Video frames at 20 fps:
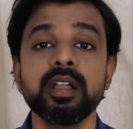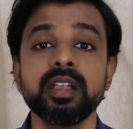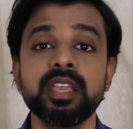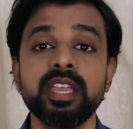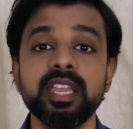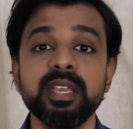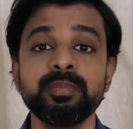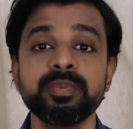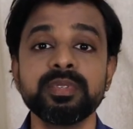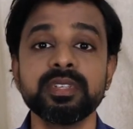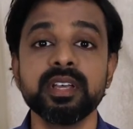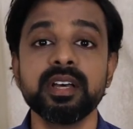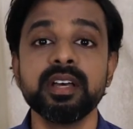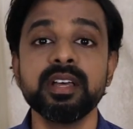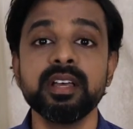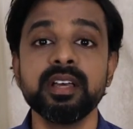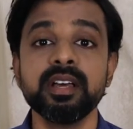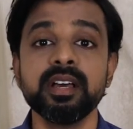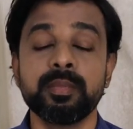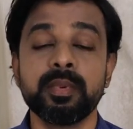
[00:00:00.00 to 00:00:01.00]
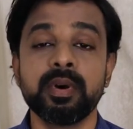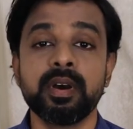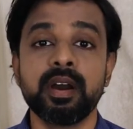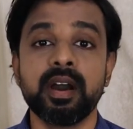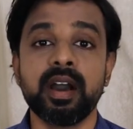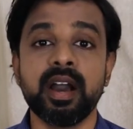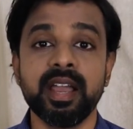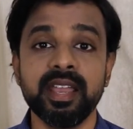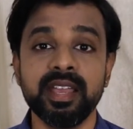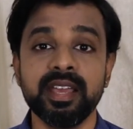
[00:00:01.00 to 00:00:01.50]
keeps a
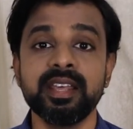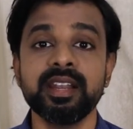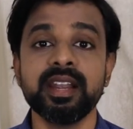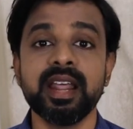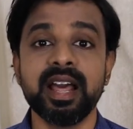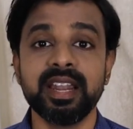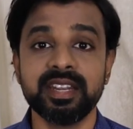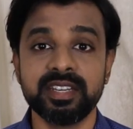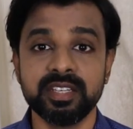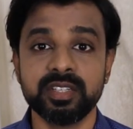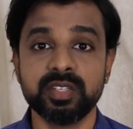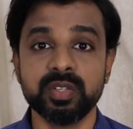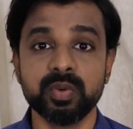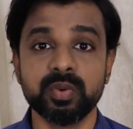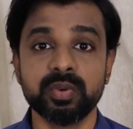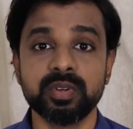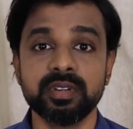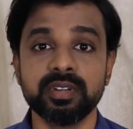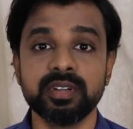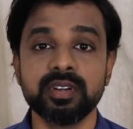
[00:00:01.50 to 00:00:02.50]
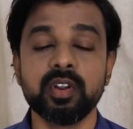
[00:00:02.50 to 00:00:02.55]
higher altitude